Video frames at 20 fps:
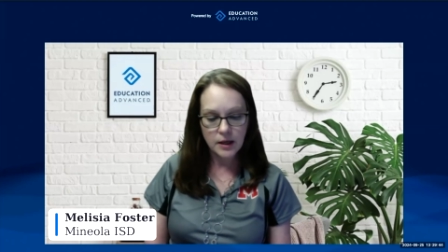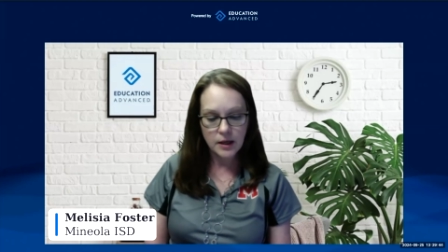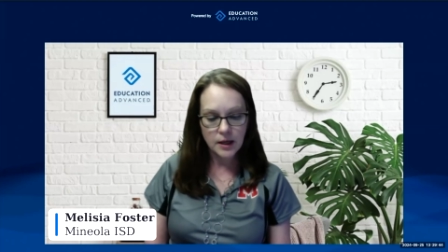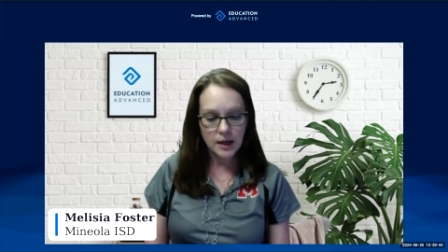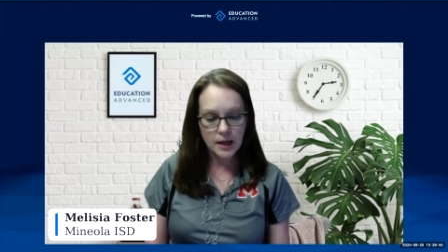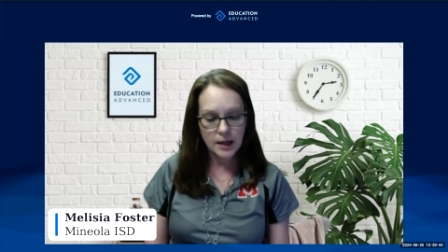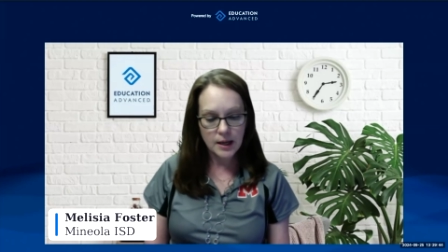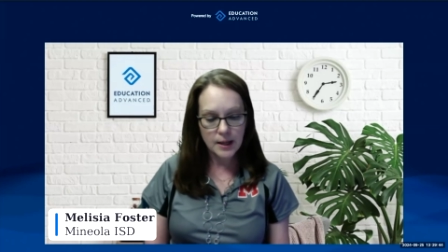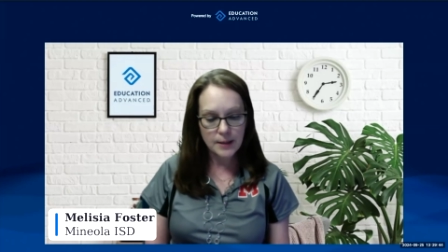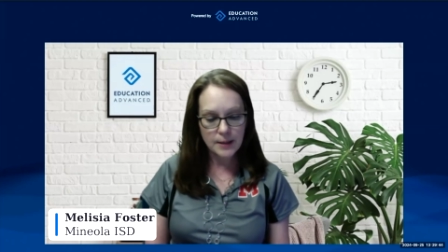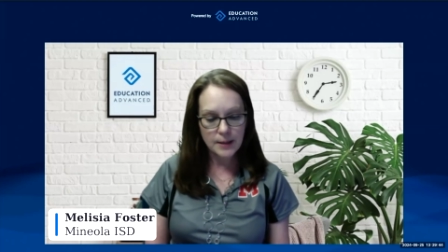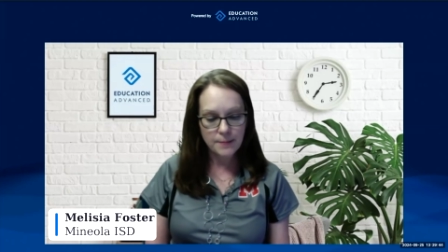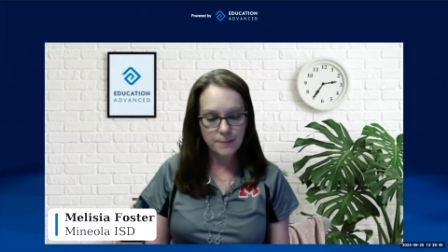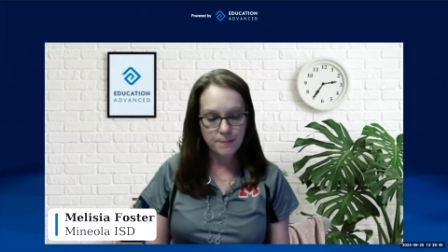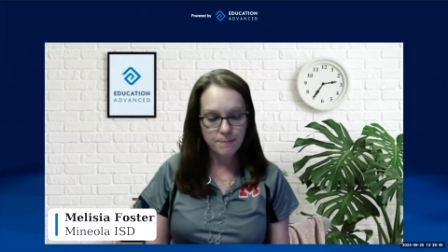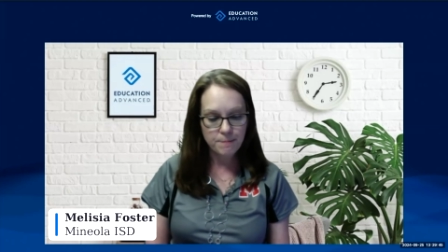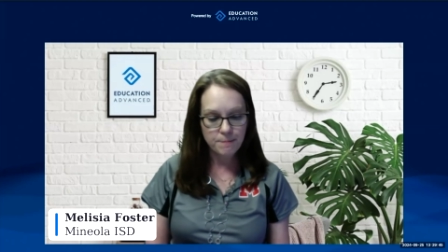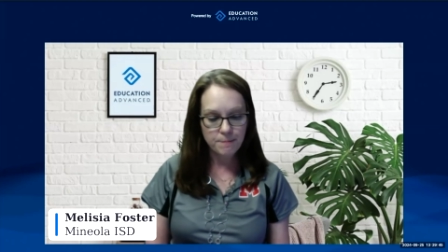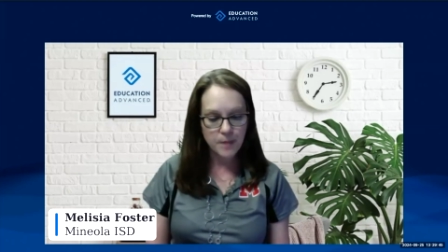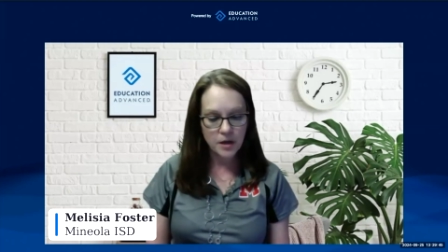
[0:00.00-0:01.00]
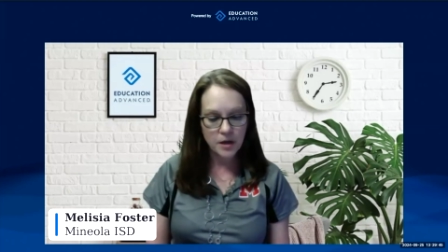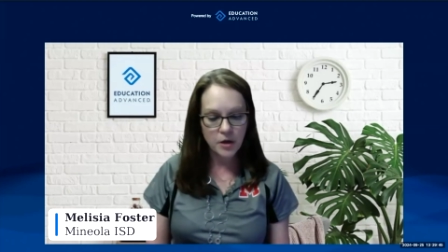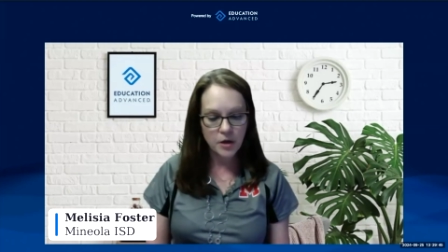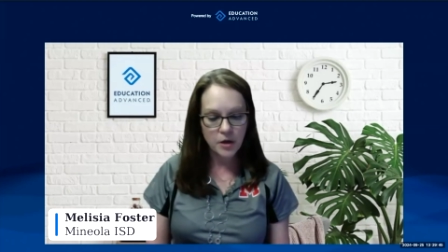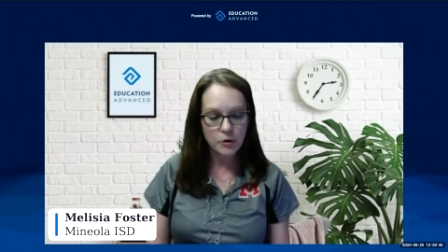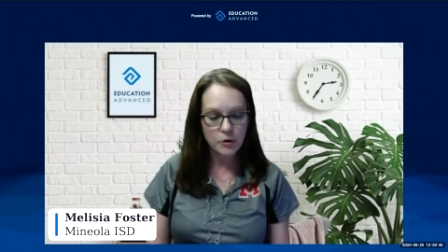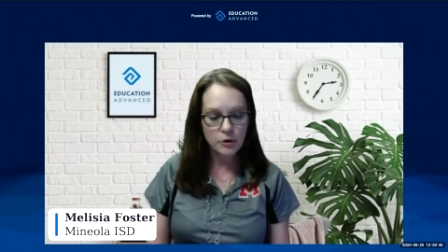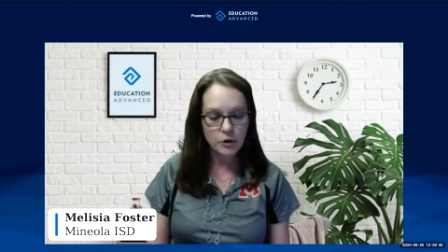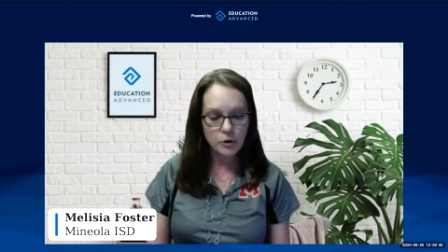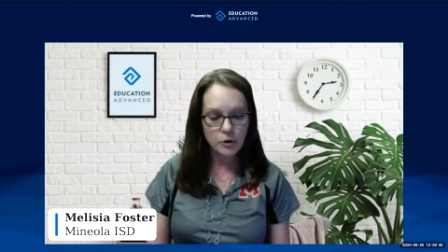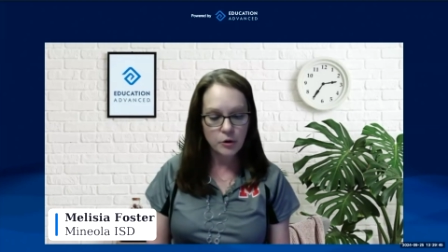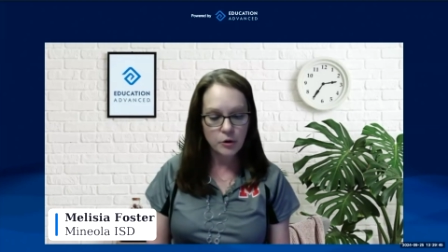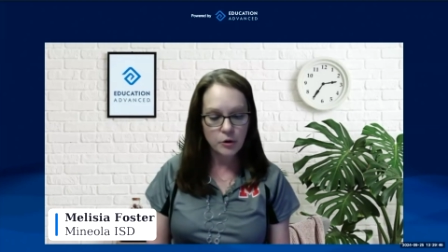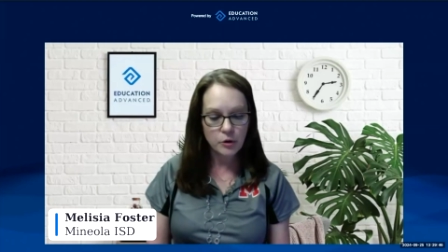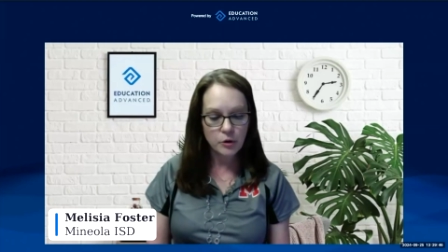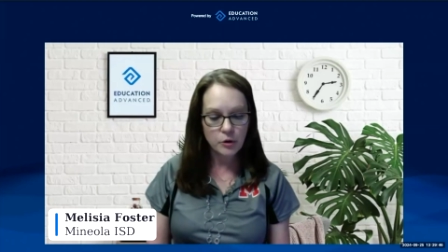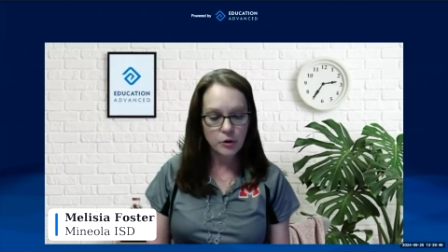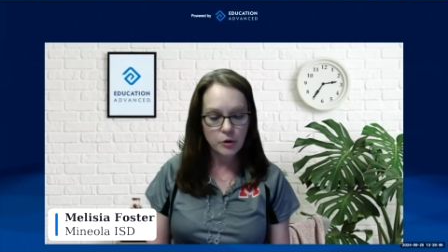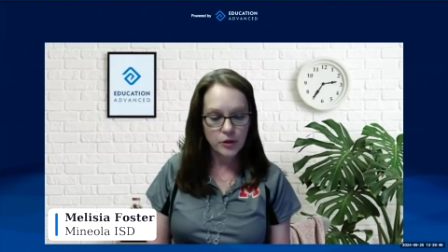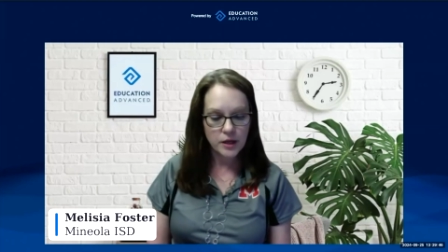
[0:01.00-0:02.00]
Um, another new
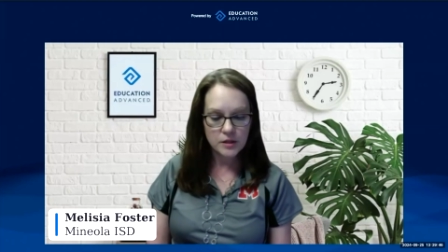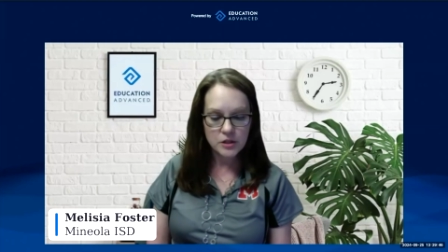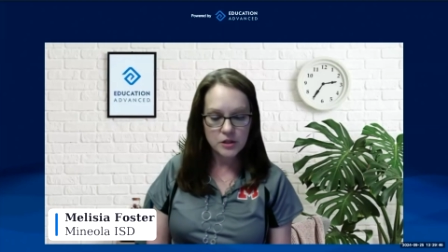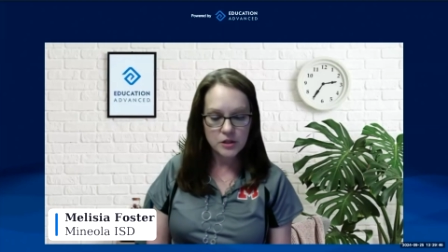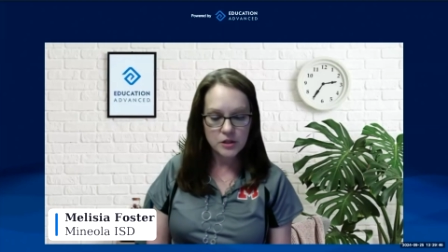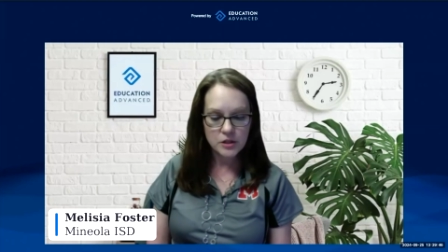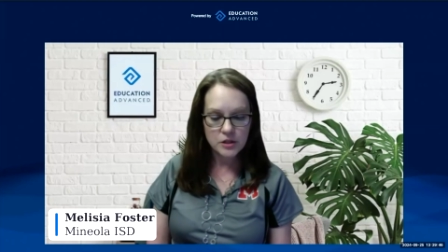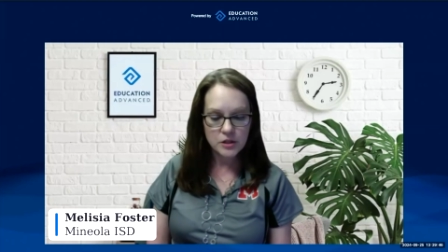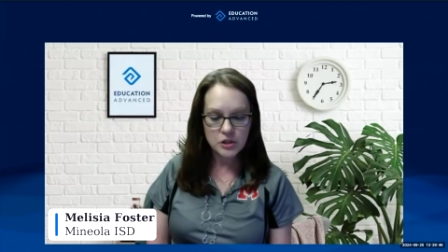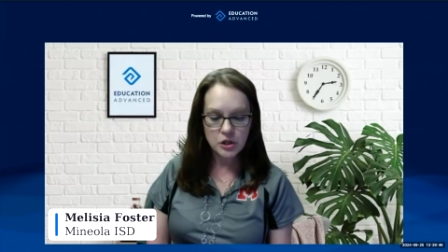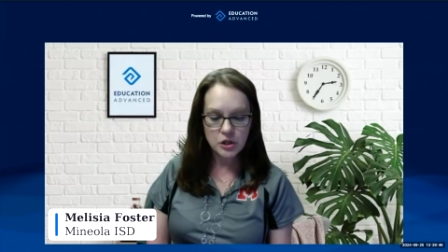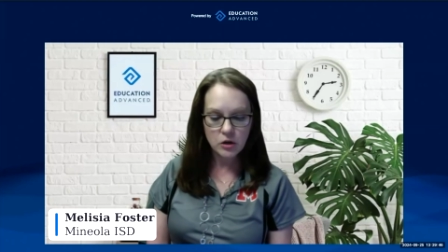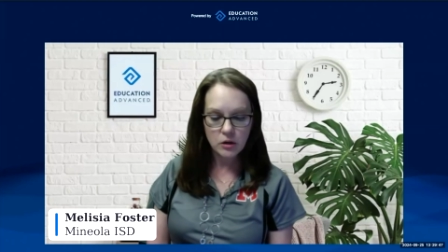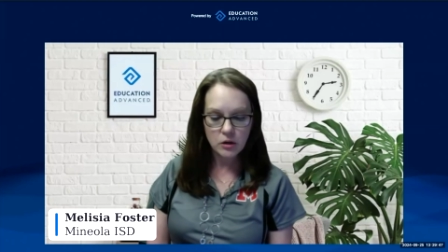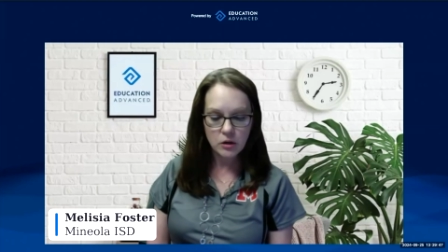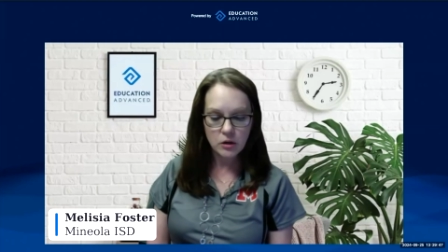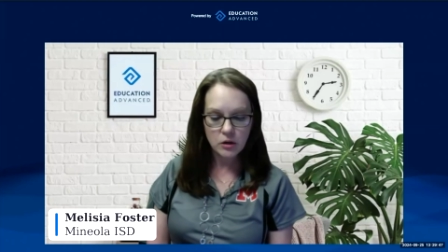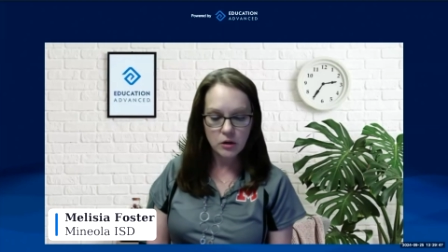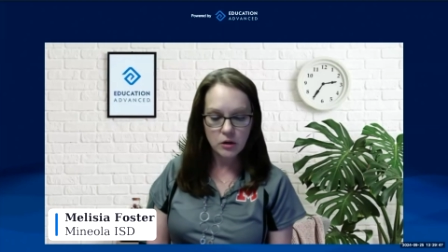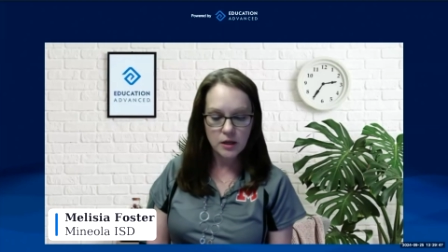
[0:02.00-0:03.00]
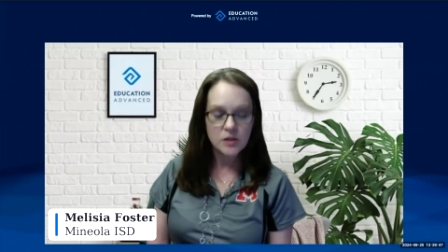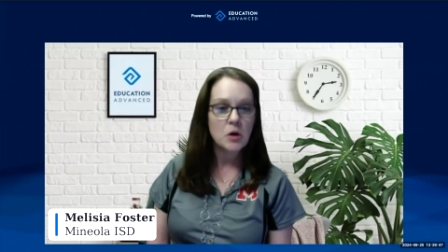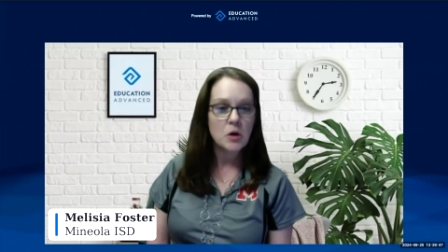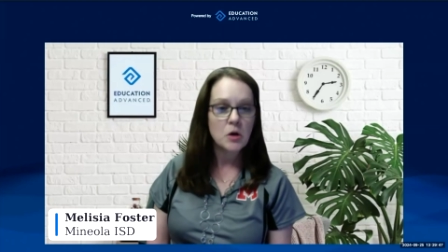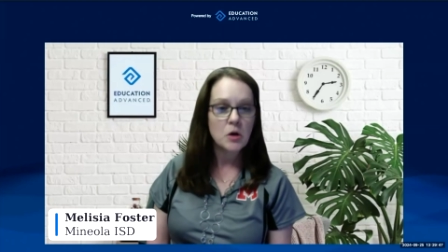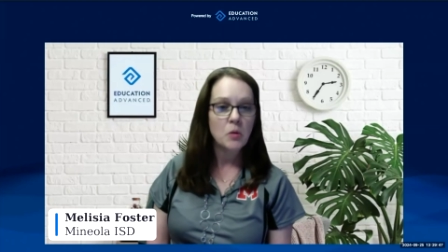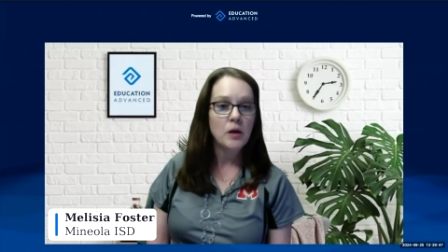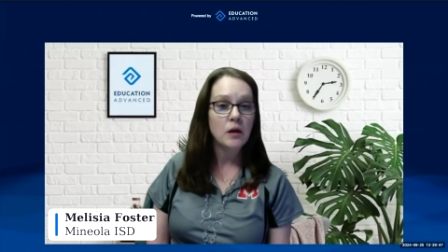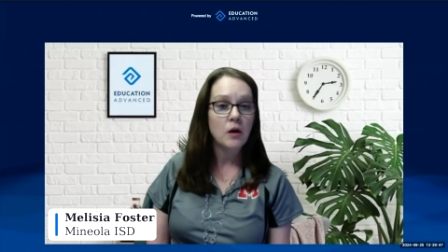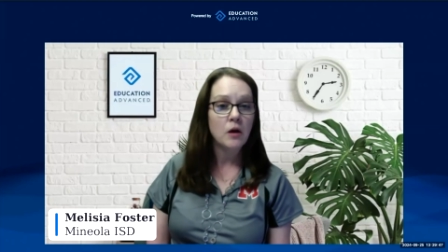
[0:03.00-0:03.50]
thing this year is